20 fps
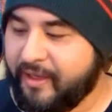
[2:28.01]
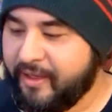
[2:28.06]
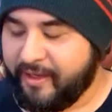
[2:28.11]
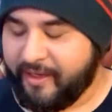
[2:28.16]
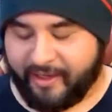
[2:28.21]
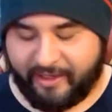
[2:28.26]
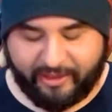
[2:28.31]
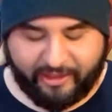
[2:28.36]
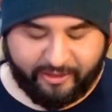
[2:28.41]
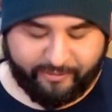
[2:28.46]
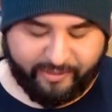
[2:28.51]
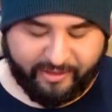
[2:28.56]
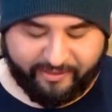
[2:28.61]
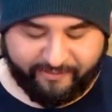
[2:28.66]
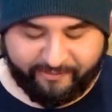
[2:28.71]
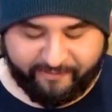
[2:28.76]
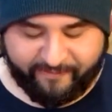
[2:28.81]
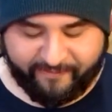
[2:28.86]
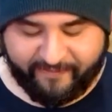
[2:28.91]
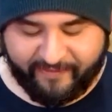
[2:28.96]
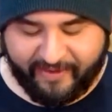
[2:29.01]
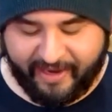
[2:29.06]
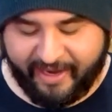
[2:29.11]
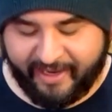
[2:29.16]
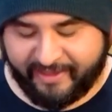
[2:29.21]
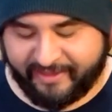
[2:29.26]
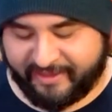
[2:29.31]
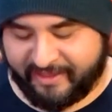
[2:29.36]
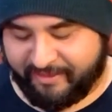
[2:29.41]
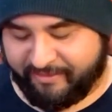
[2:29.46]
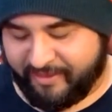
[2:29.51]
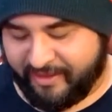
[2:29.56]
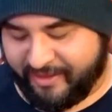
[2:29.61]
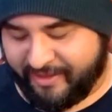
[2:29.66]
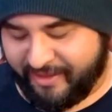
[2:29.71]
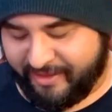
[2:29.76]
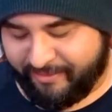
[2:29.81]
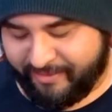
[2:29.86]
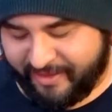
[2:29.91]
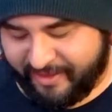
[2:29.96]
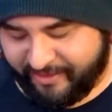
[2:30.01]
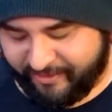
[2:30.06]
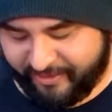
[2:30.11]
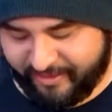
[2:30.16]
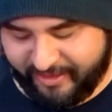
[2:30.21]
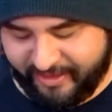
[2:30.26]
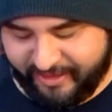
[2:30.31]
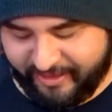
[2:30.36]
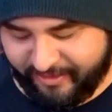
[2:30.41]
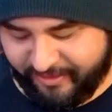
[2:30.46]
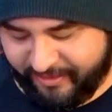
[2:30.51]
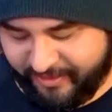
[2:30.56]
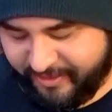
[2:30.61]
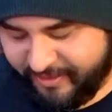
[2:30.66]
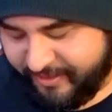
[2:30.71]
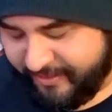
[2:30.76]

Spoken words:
Get a little bit of ASMR in the background here.